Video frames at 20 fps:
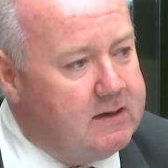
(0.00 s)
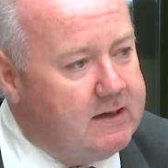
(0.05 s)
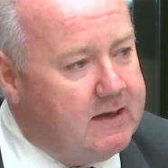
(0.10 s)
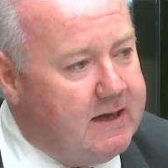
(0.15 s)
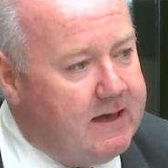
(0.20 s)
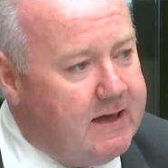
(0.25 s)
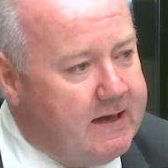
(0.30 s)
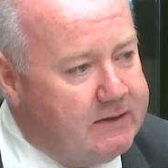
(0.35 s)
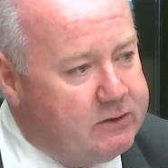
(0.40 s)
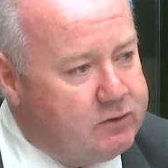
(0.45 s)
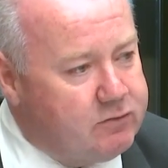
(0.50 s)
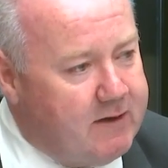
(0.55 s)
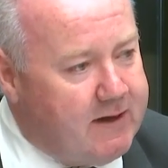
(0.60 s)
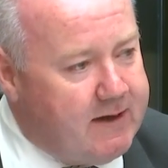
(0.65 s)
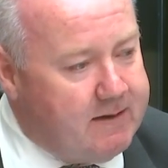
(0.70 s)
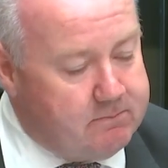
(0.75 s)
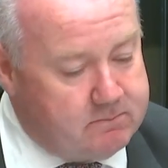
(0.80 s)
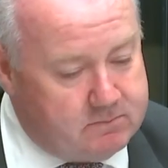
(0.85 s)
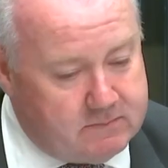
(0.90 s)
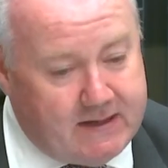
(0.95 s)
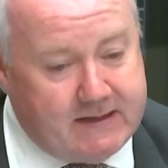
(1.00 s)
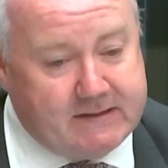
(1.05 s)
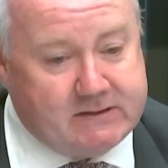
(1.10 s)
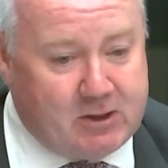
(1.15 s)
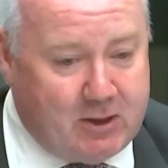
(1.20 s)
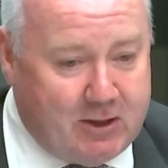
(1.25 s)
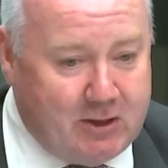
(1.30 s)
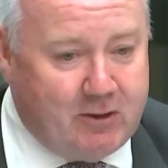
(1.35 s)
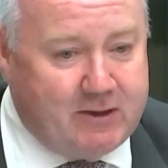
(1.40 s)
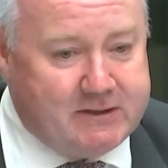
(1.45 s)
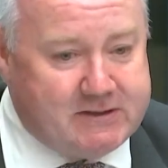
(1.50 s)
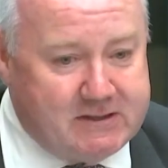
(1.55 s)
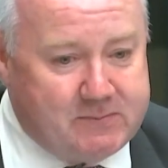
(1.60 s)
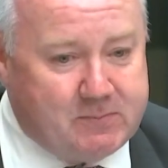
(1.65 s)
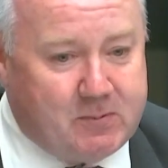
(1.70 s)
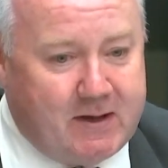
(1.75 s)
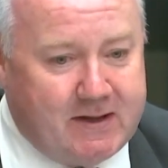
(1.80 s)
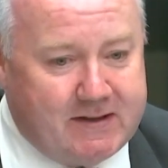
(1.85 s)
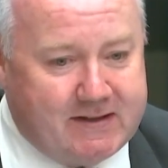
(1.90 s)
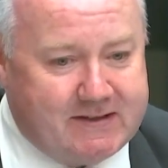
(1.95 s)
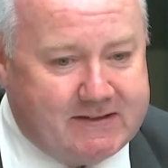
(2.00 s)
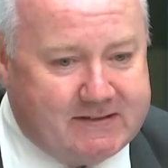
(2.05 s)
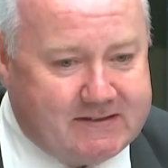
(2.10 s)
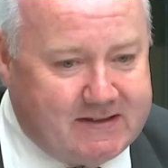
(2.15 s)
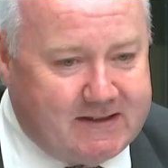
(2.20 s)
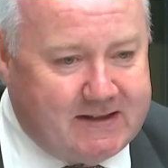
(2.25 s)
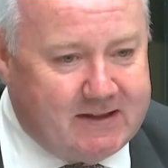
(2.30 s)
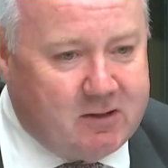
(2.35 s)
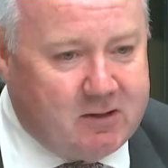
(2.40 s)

and tram, as highlighted by the